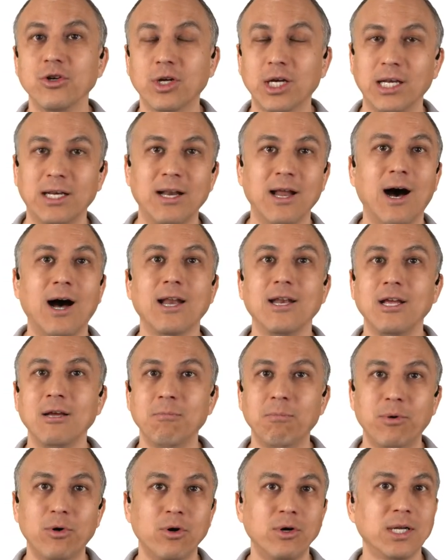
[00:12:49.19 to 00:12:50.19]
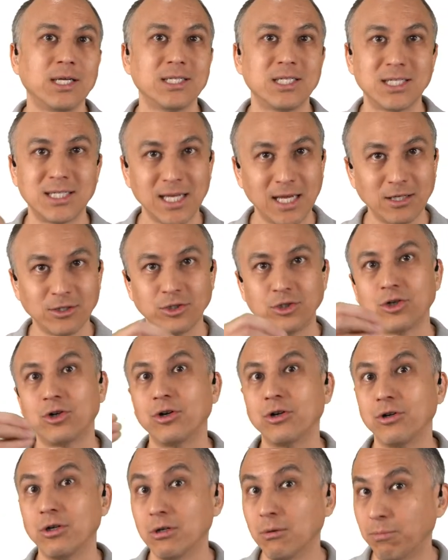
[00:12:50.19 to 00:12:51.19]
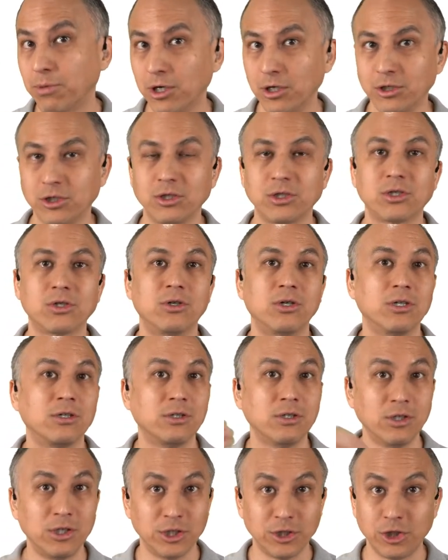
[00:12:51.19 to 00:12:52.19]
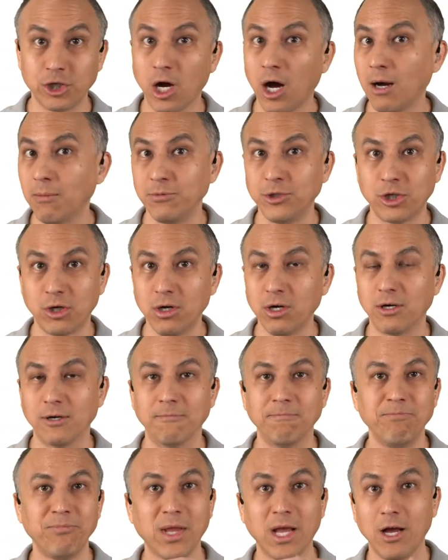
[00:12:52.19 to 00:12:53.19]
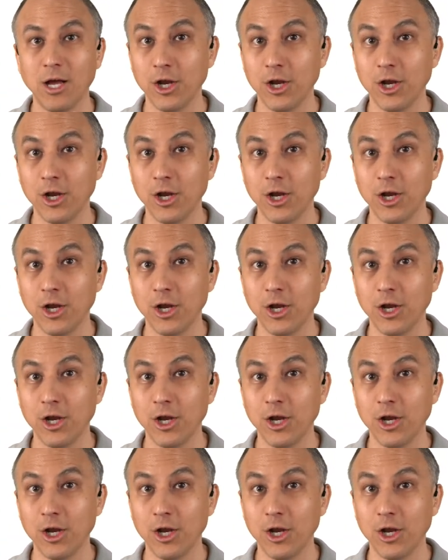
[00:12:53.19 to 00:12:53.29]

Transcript: You cannot import a sale journal, a purchase journal, or a job journal.